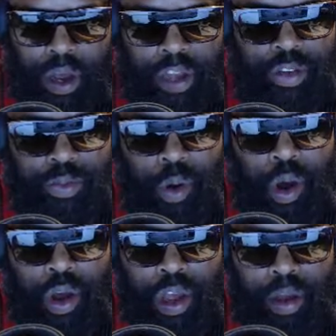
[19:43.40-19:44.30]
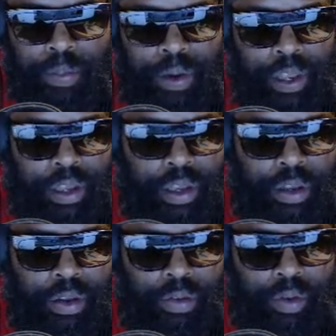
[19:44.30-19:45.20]
a small company,
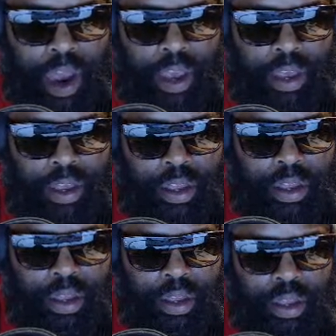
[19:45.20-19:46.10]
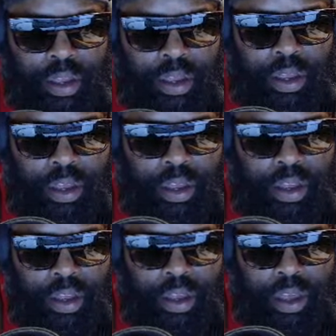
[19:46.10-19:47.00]
right?
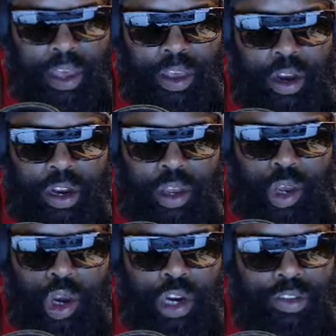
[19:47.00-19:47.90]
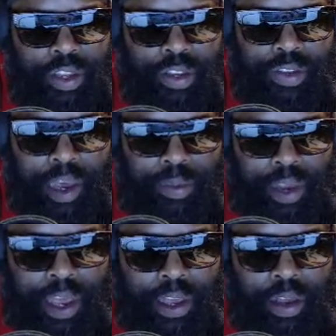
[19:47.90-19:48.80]
And you're gonna see the same
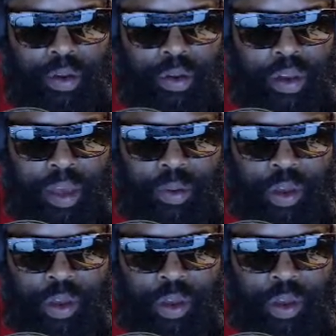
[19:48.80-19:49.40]
thing. Like